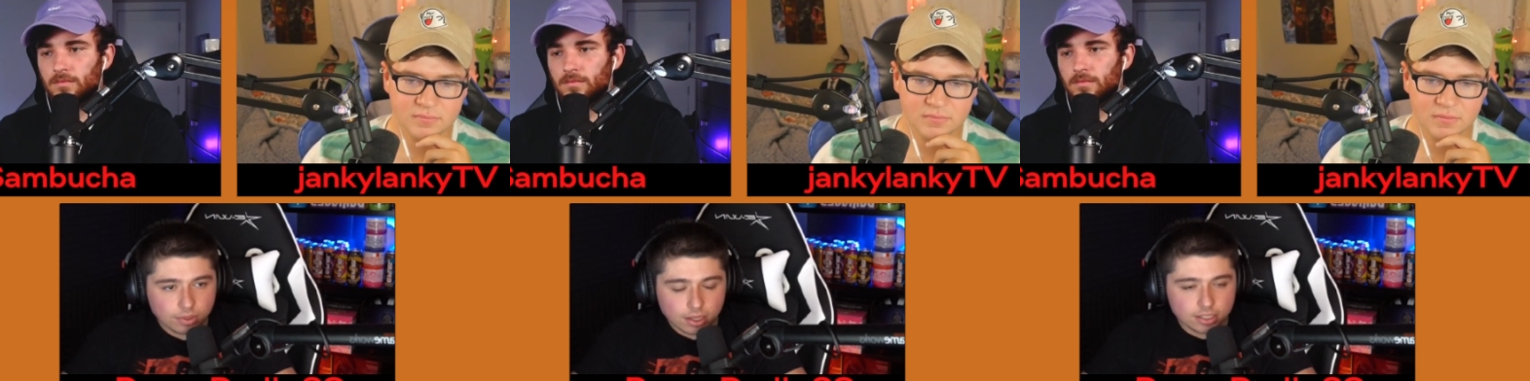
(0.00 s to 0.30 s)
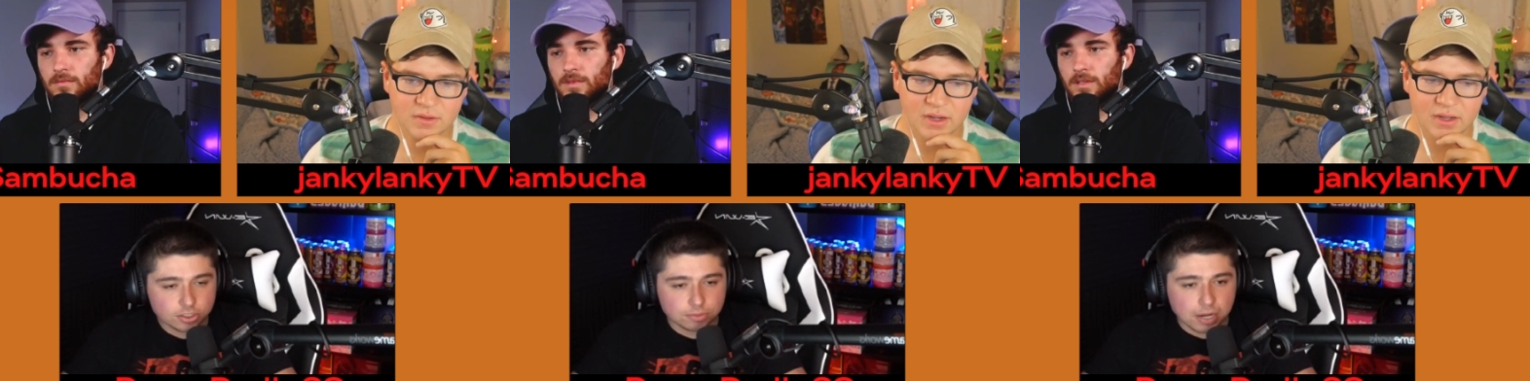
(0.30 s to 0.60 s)
Speaker 1: It's
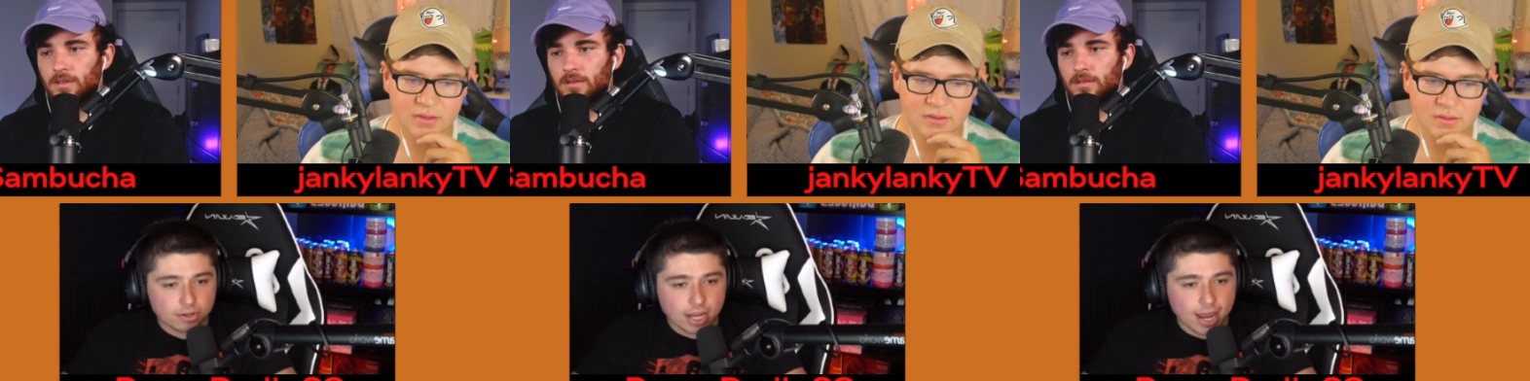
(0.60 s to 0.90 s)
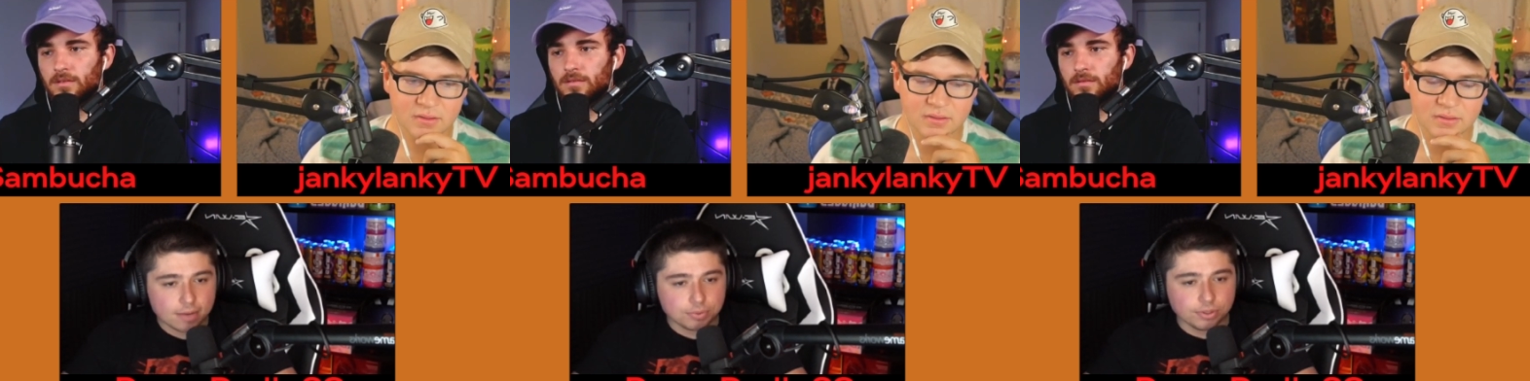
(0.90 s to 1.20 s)
just yeah. bound to
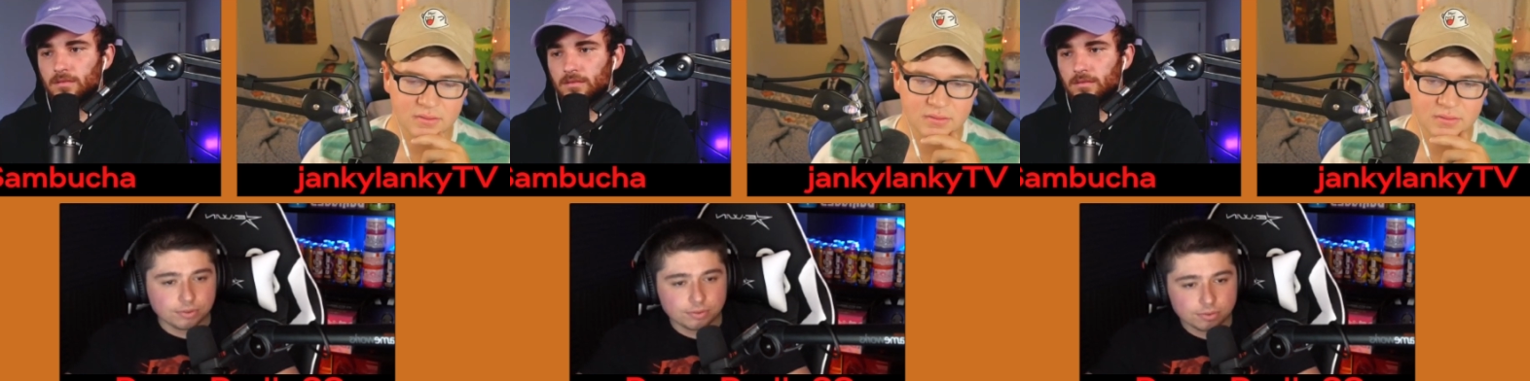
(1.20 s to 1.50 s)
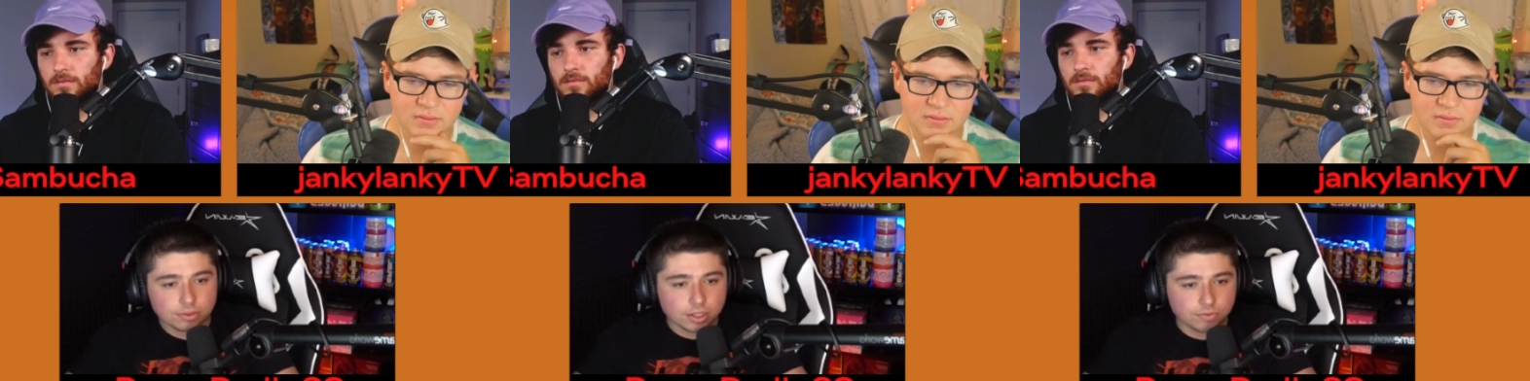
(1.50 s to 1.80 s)
happen
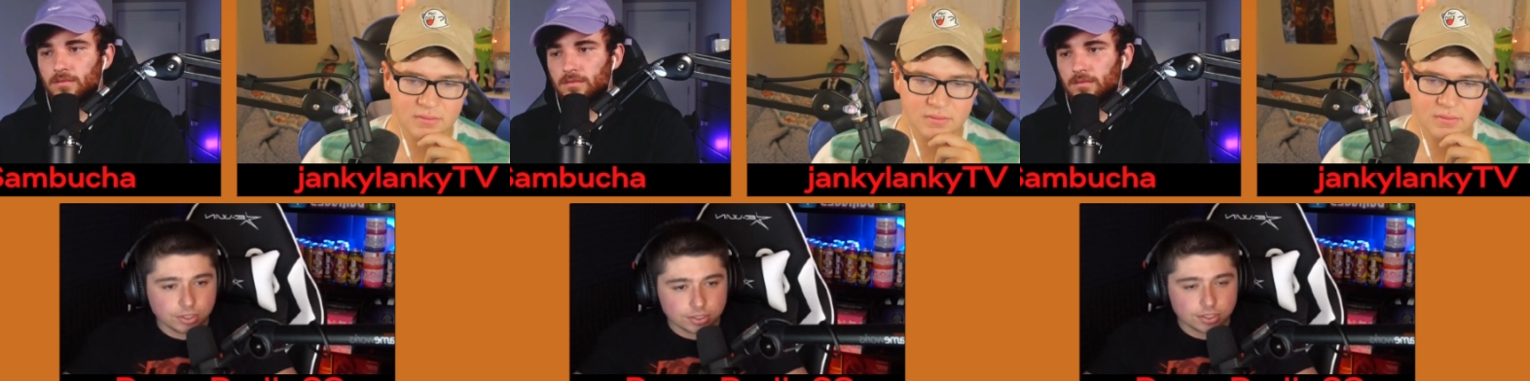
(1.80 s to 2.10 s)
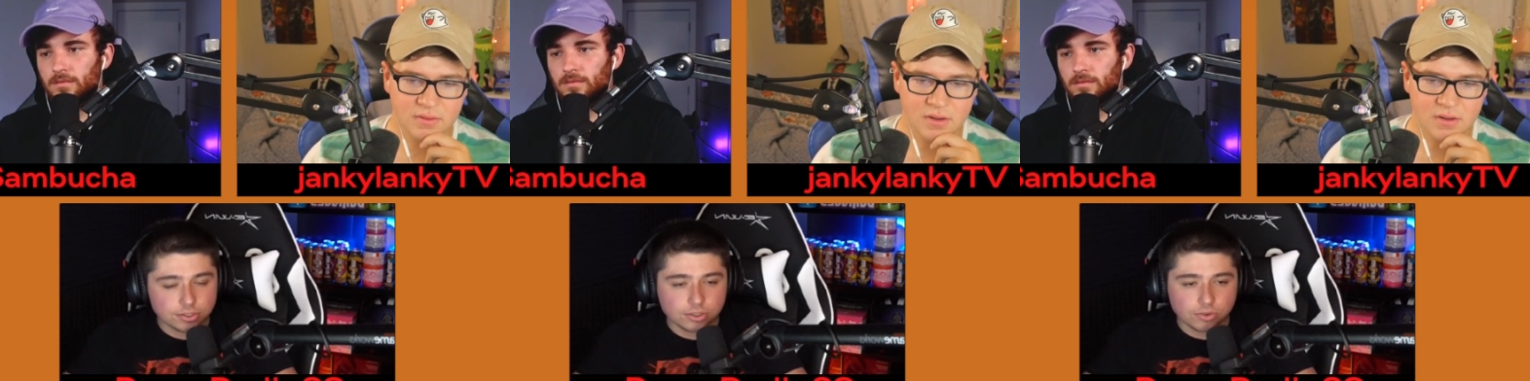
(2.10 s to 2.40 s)
if you
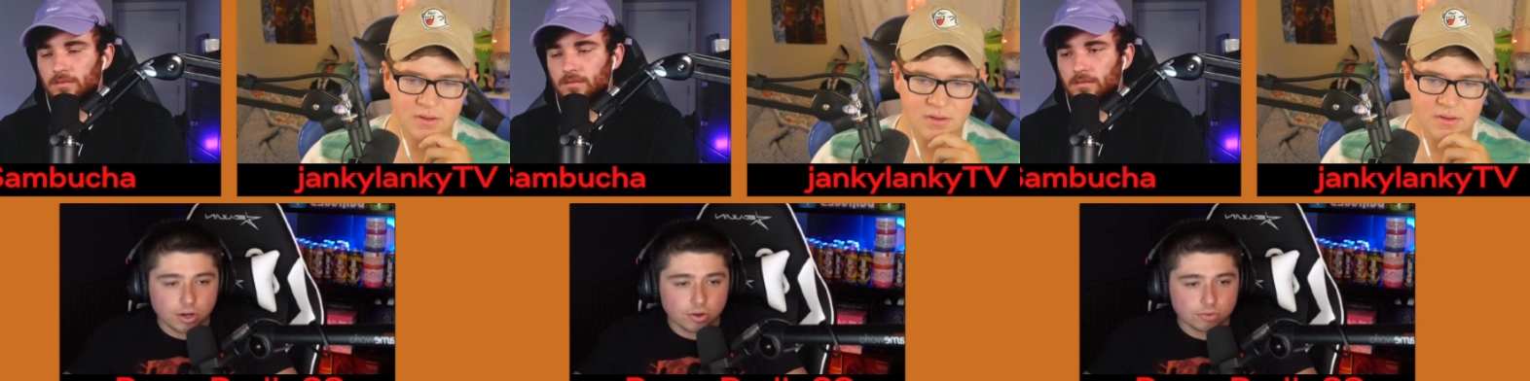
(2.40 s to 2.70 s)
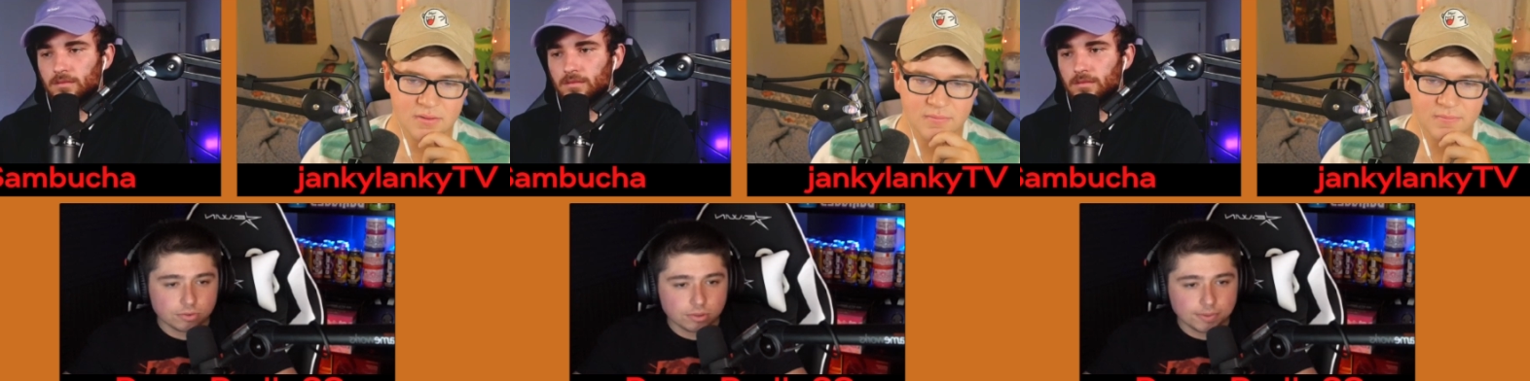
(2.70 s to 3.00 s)
continue to grow,
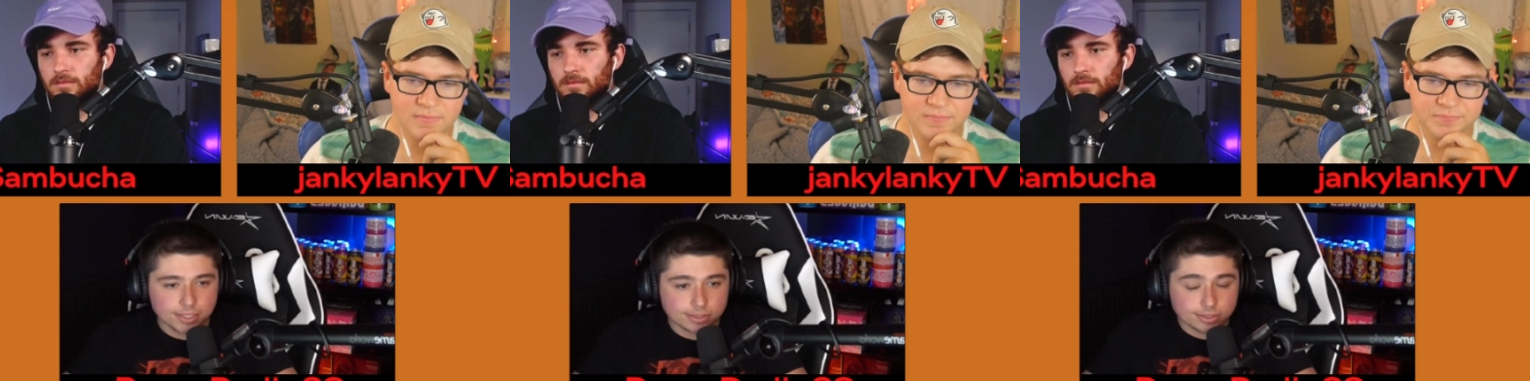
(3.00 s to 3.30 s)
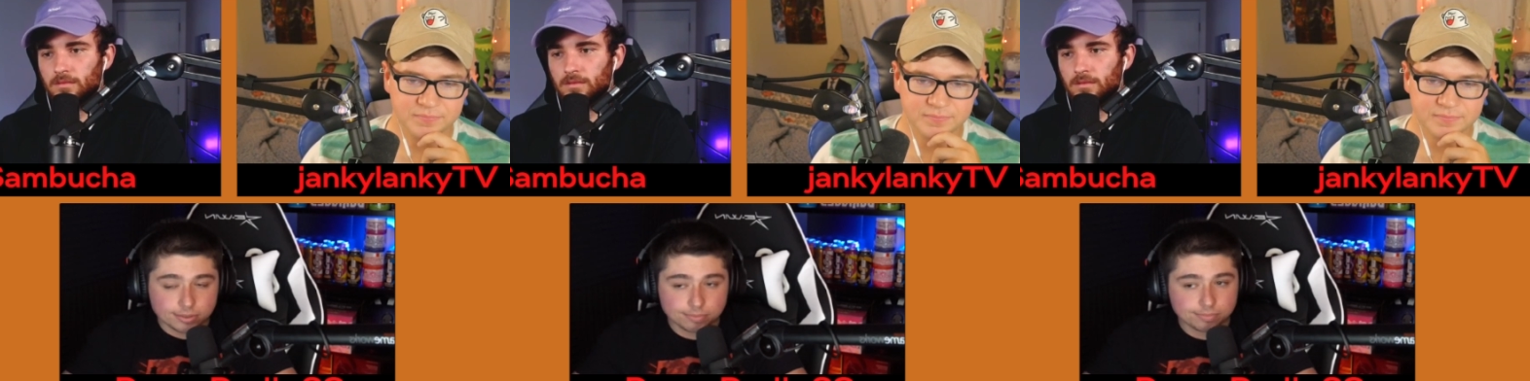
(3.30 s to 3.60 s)
and that's
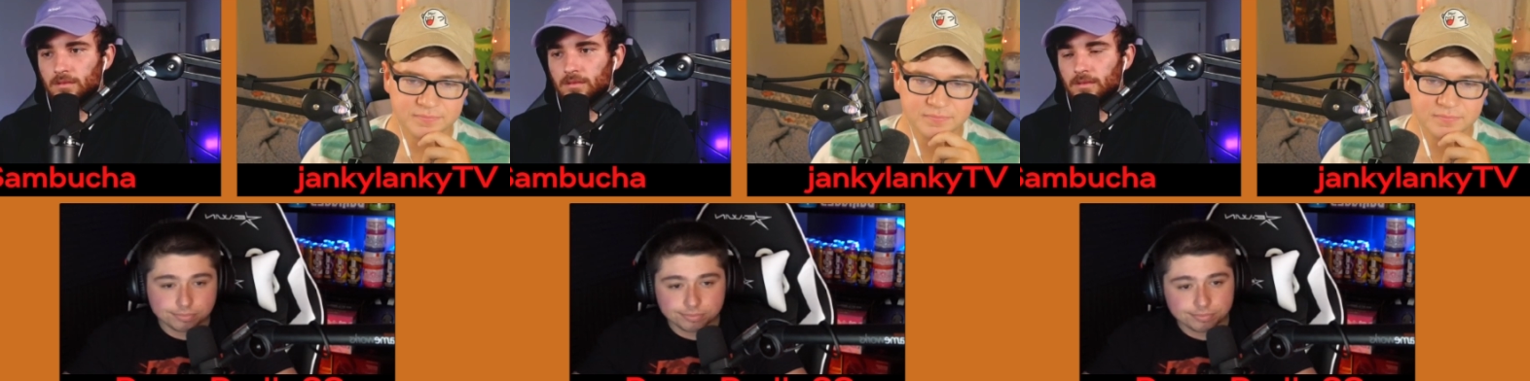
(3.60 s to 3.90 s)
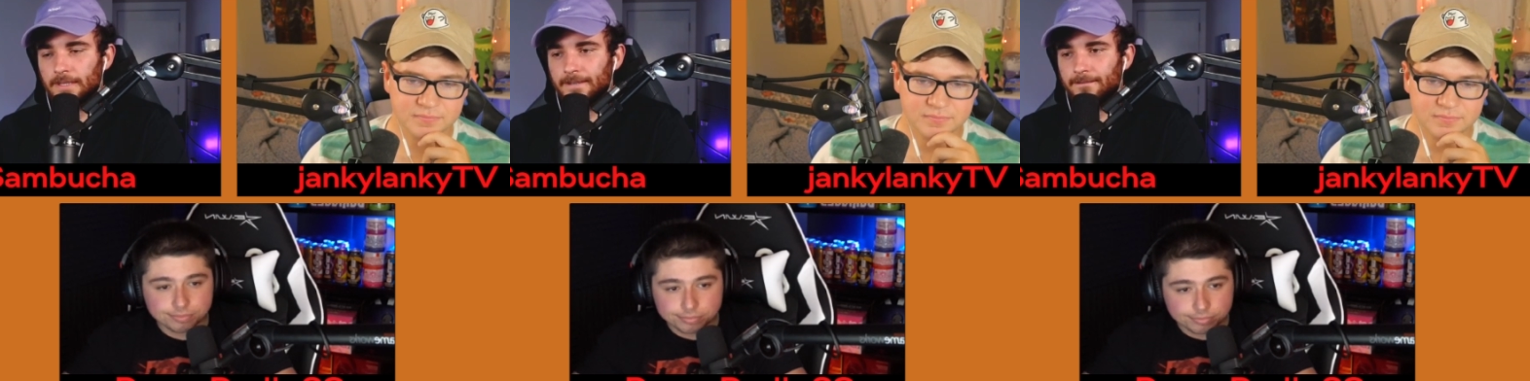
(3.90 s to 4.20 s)
just
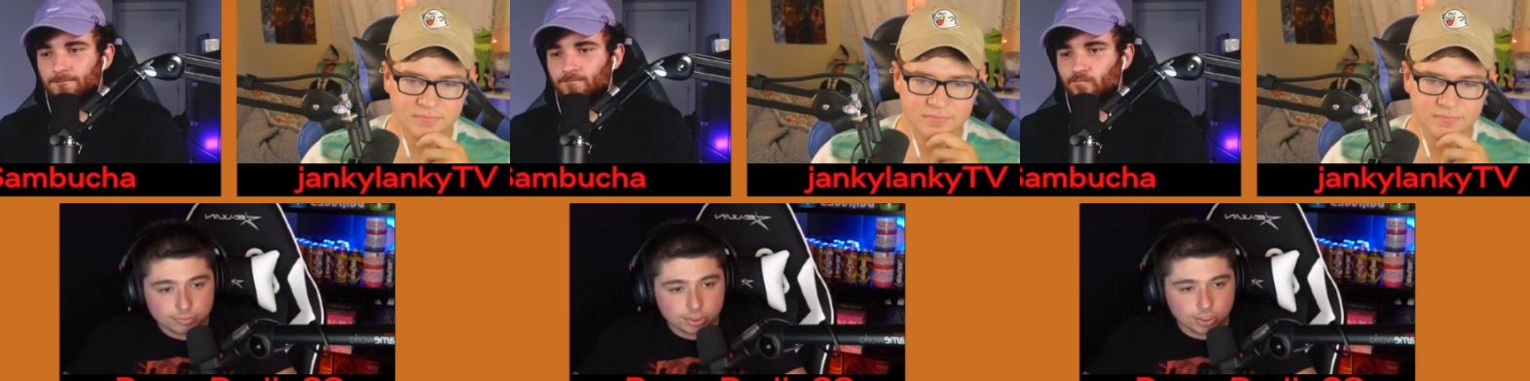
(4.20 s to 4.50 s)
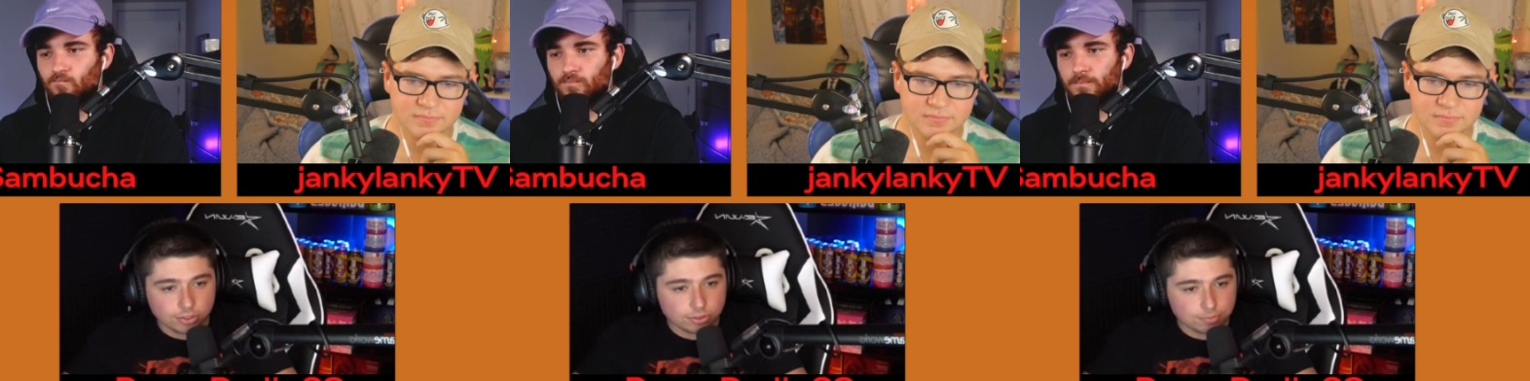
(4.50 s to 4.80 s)

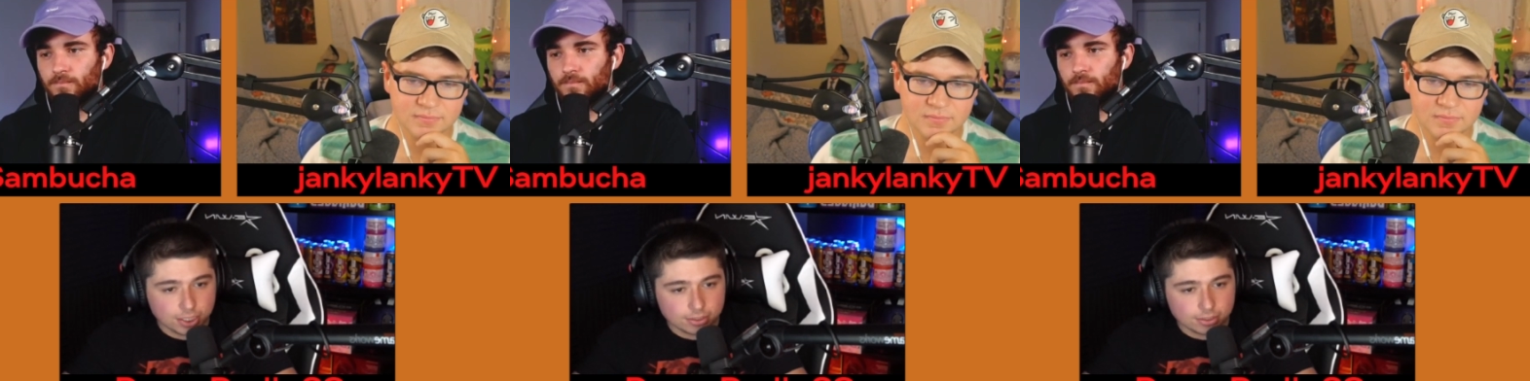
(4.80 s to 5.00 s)
shitters, man.